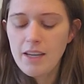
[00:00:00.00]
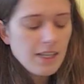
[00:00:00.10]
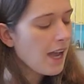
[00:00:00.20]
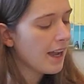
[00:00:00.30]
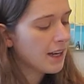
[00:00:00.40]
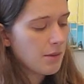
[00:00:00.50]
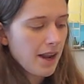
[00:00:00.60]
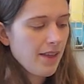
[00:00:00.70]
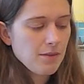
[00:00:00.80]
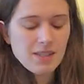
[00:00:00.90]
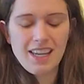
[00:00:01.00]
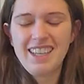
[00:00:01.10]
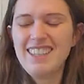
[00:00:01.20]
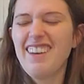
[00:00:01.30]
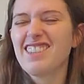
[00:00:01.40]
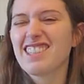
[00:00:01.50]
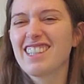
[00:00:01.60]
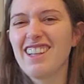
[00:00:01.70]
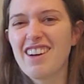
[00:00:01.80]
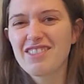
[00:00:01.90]
Anyway, that was a
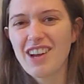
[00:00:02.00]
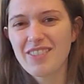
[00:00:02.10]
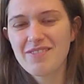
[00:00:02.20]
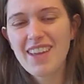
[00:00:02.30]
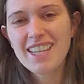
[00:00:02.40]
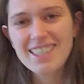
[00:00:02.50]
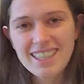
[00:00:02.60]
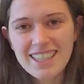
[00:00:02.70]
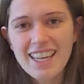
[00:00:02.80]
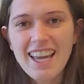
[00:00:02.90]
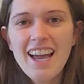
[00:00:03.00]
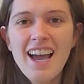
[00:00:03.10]
little off topic. Basically,